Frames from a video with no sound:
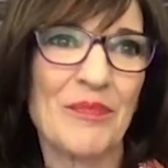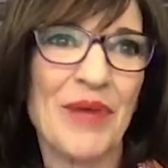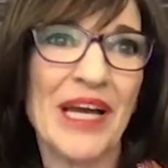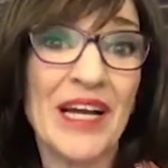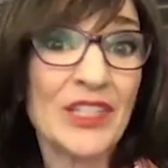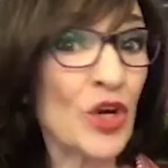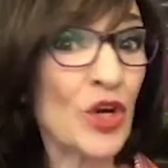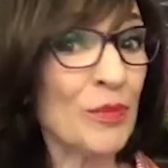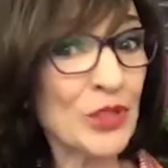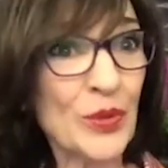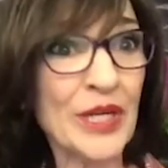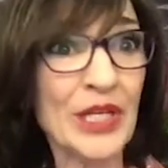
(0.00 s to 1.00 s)
By October
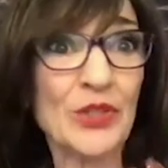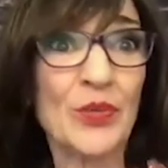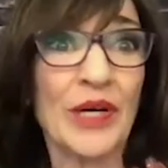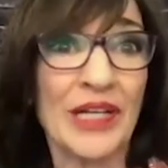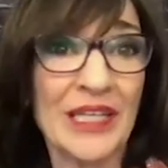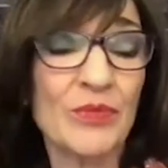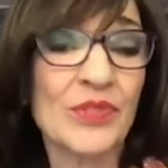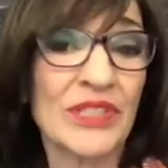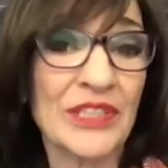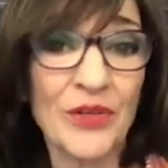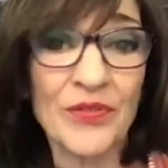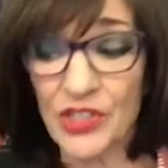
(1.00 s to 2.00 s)
2020, it was
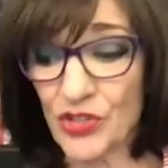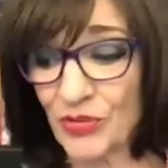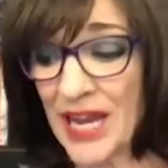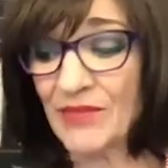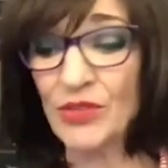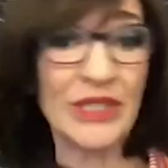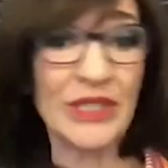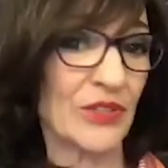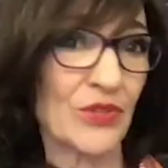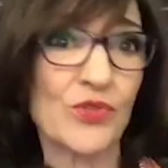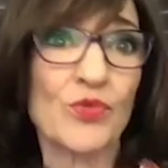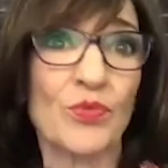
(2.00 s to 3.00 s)
clear that travel leaders